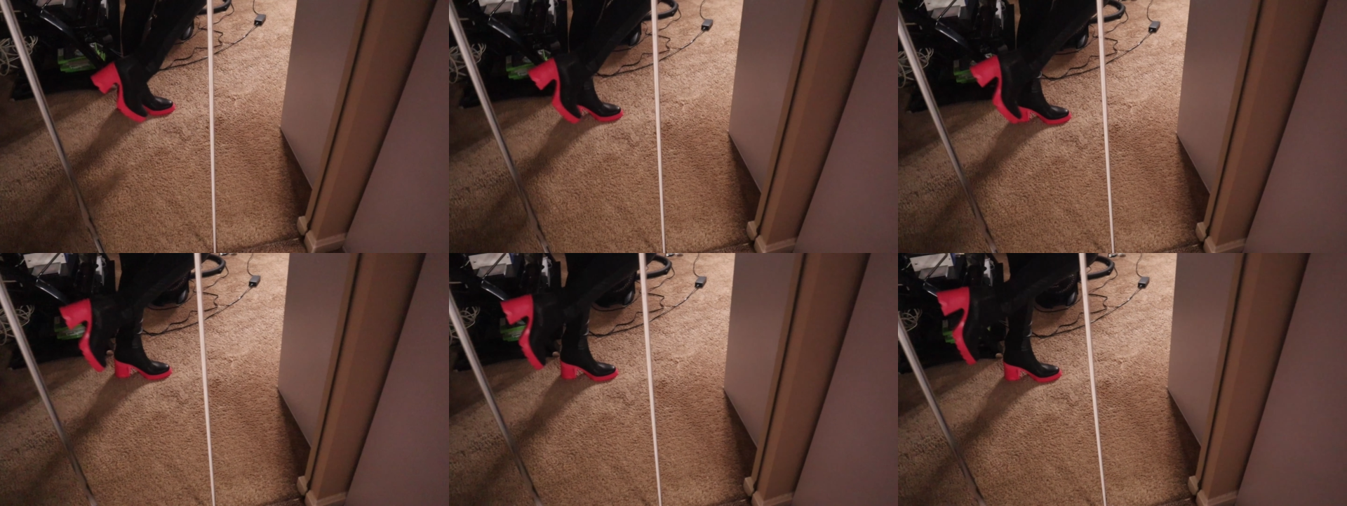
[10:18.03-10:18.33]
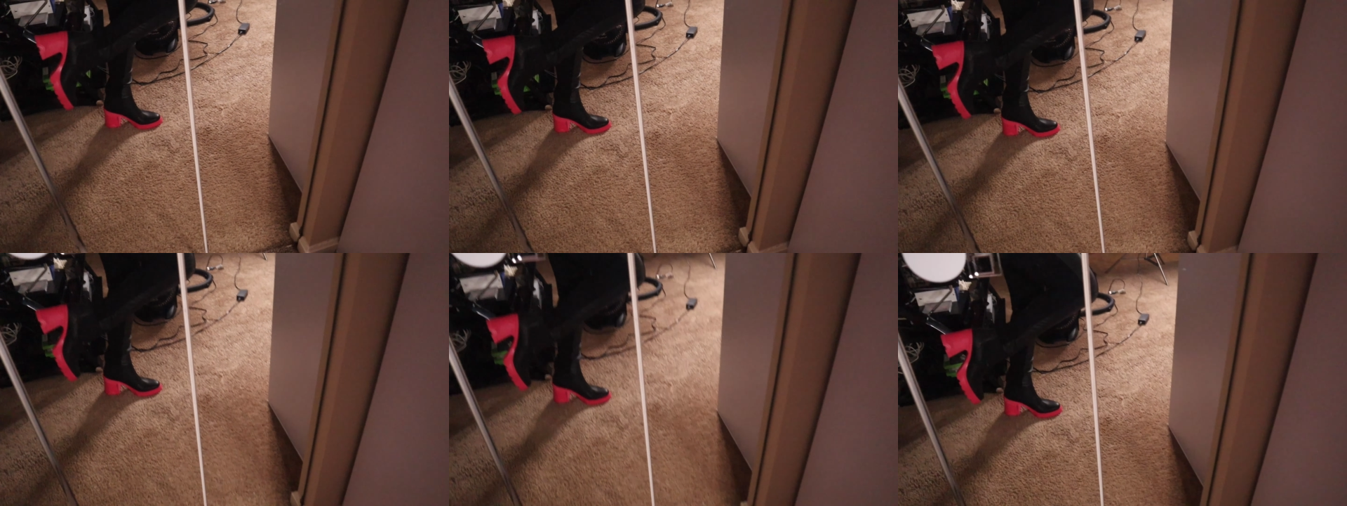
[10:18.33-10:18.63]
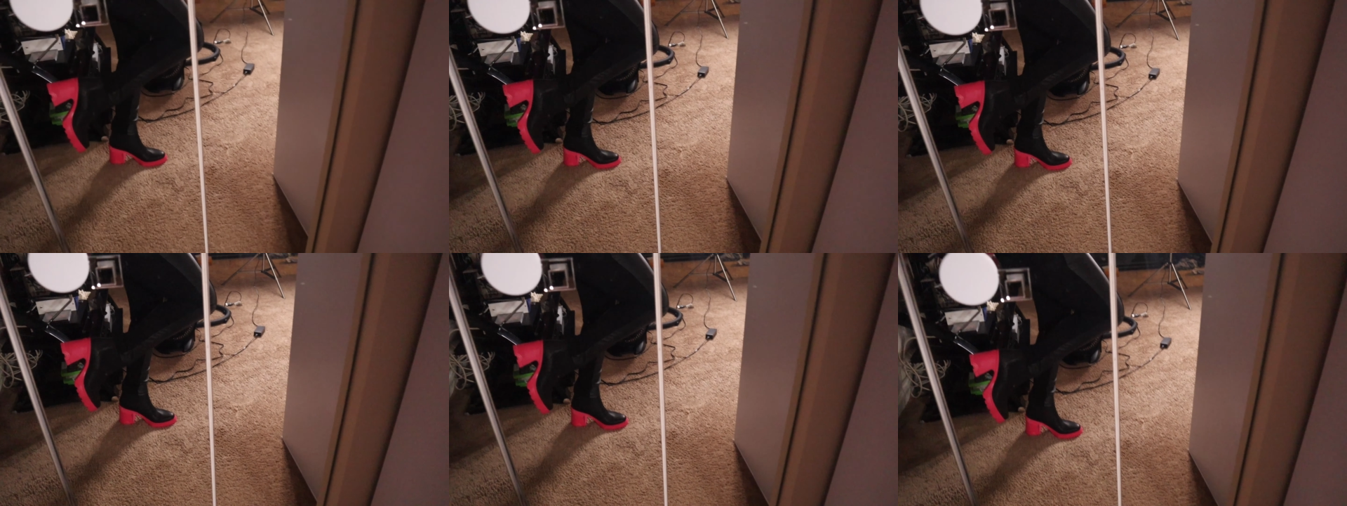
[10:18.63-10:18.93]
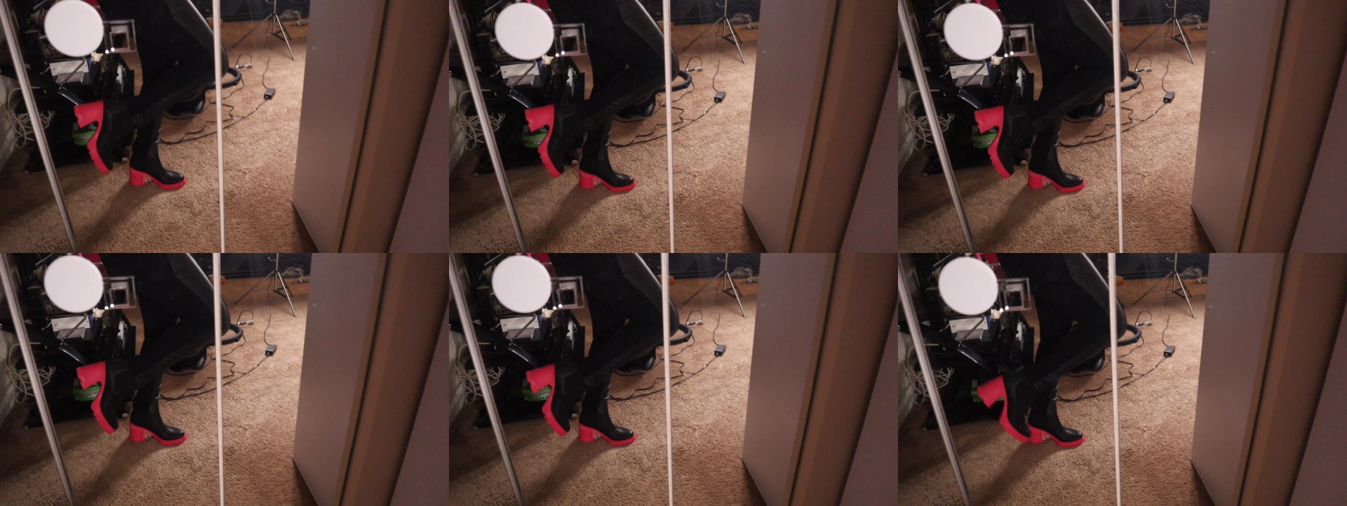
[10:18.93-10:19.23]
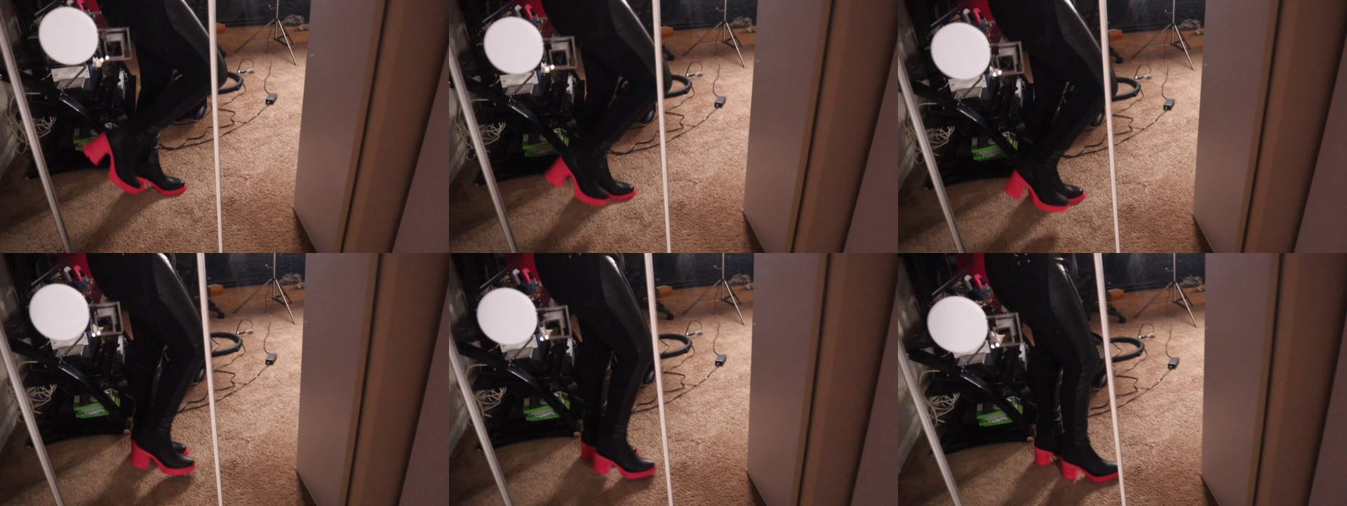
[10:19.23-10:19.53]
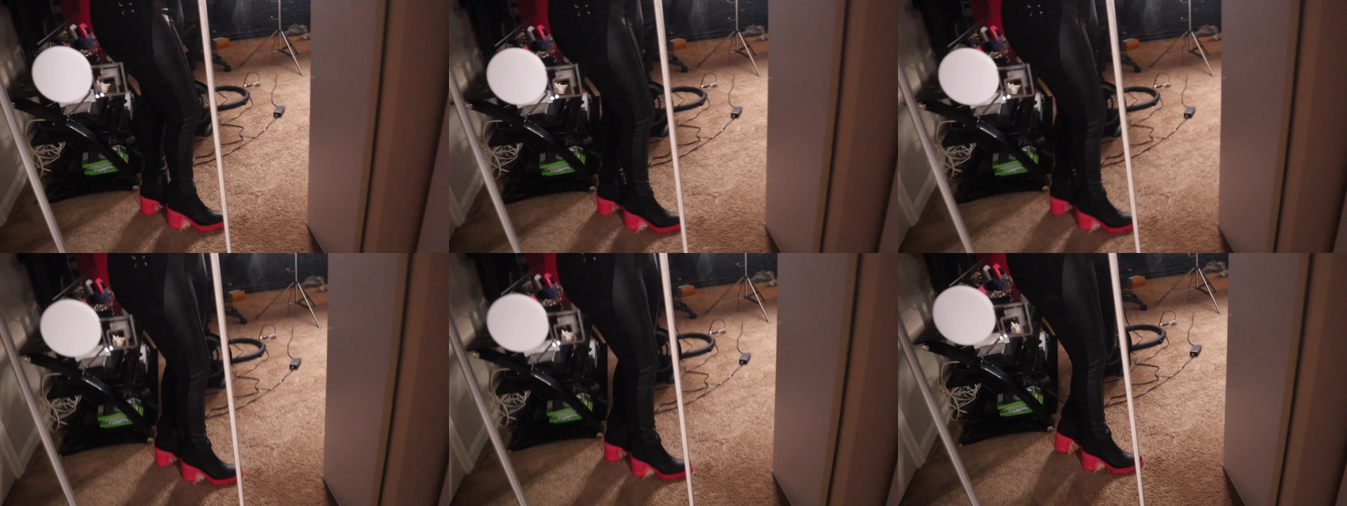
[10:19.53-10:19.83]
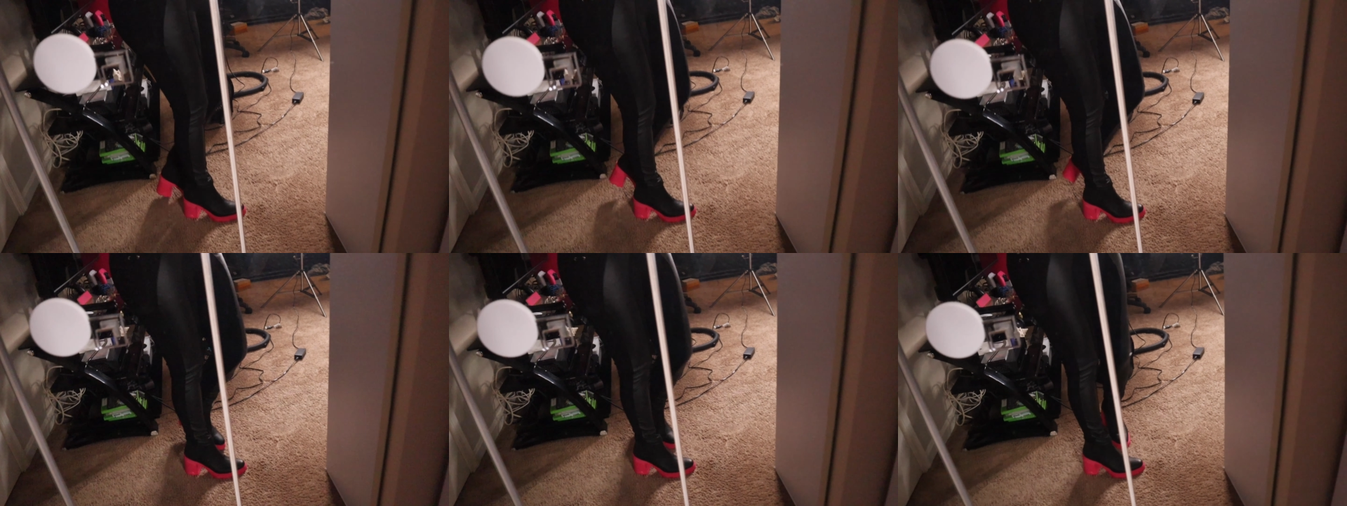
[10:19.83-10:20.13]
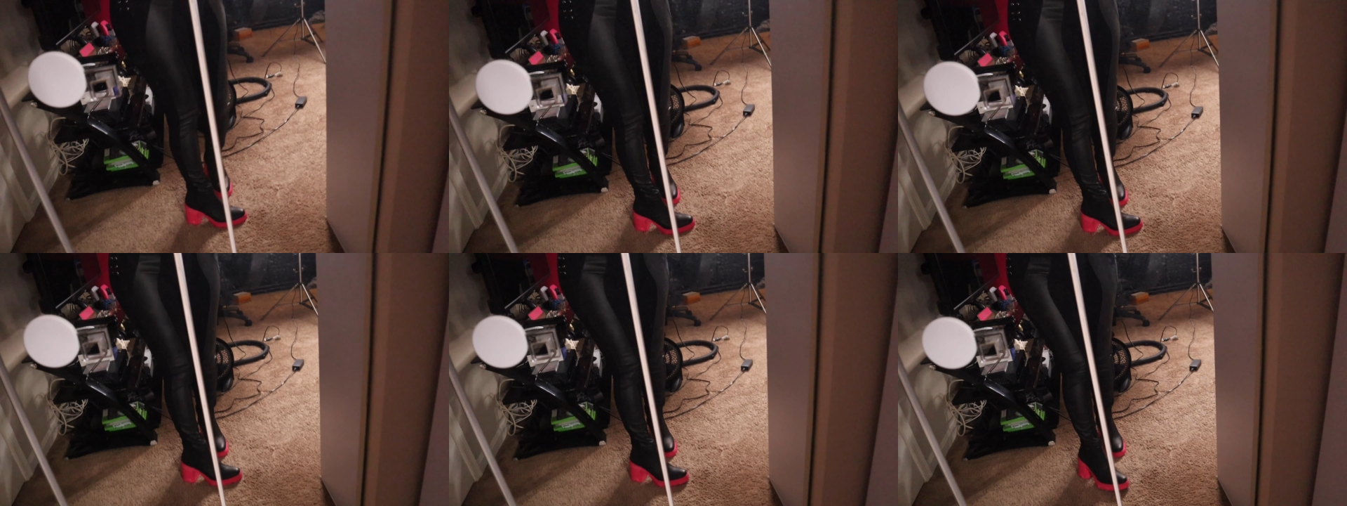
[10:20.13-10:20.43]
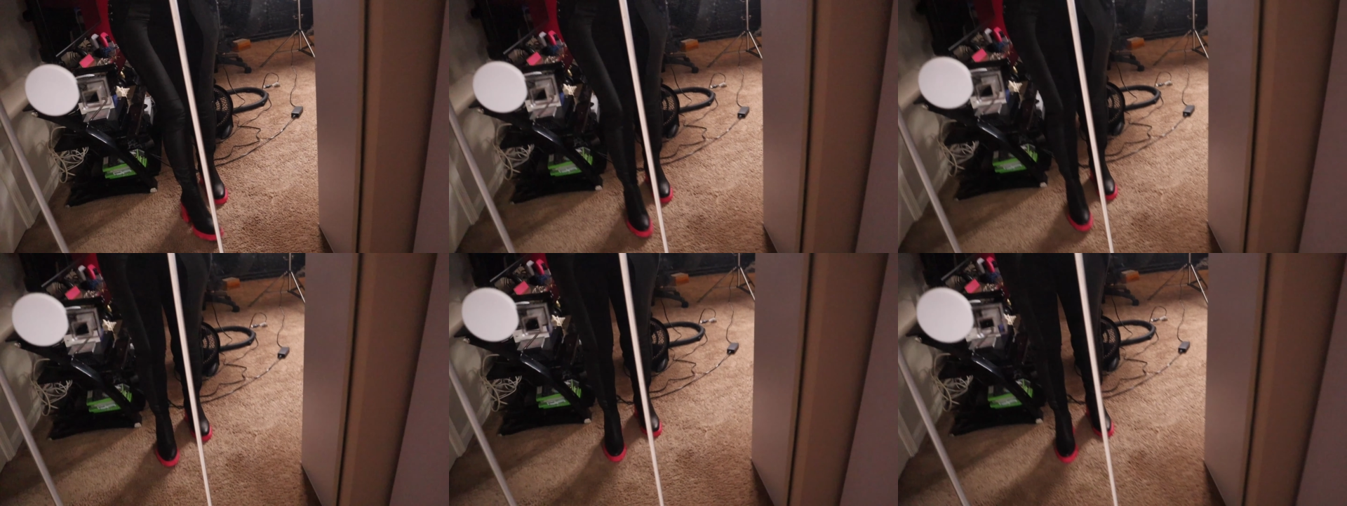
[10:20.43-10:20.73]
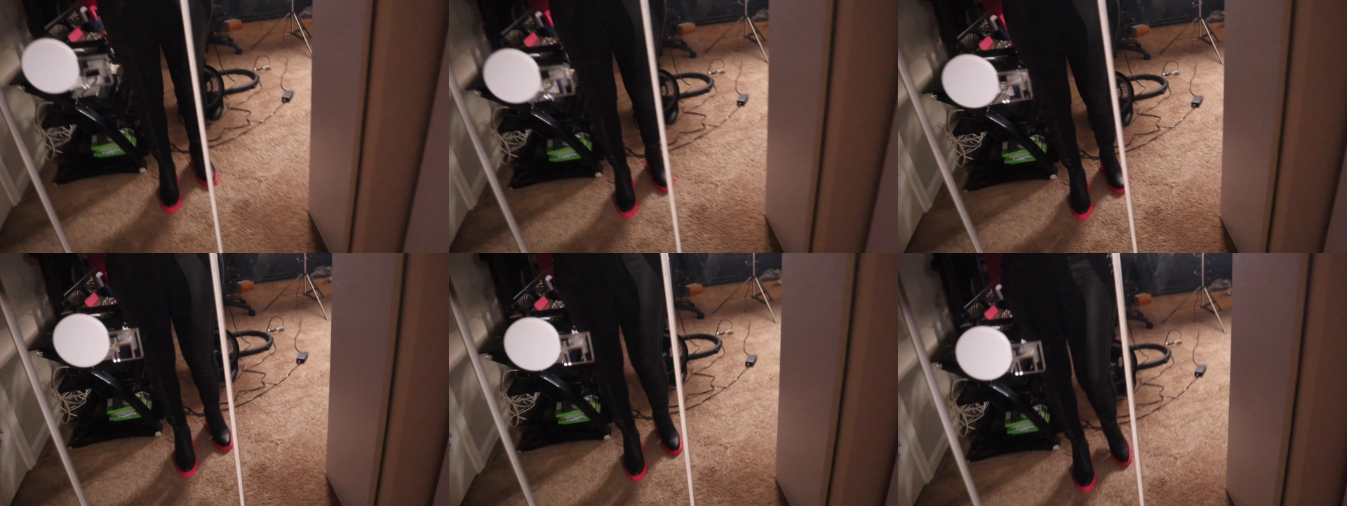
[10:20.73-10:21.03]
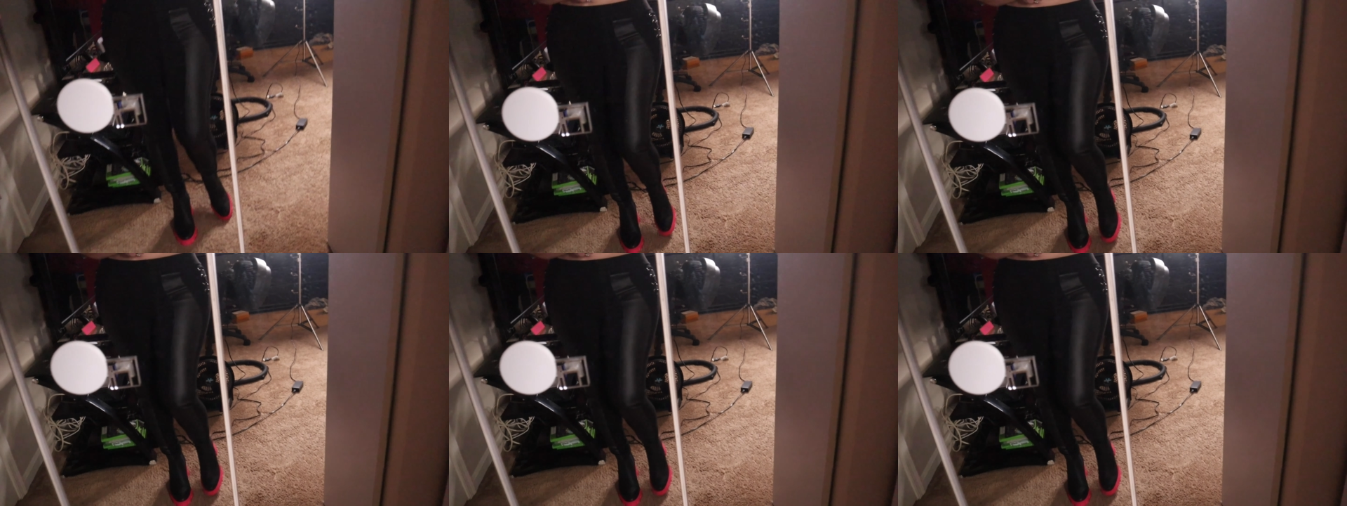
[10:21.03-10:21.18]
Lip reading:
No face is visible, so there are no lips to read.